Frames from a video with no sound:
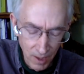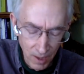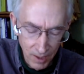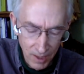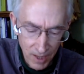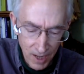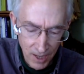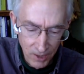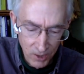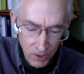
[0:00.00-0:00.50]

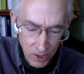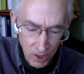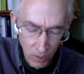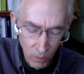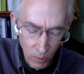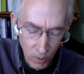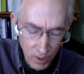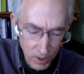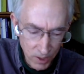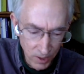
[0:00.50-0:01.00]
cancer
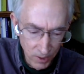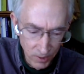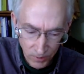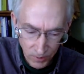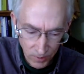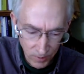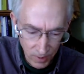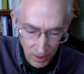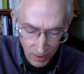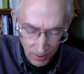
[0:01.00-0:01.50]
which
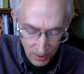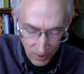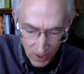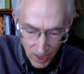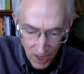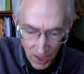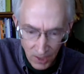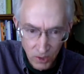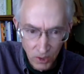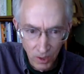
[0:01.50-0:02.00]
is
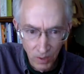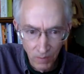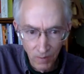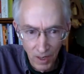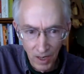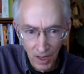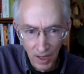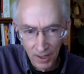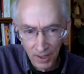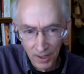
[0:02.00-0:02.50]
extensive
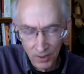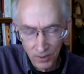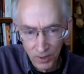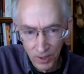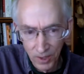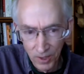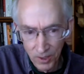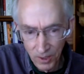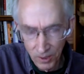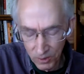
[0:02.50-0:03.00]
and i guess
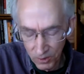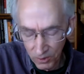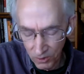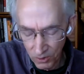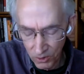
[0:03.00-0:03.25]
they just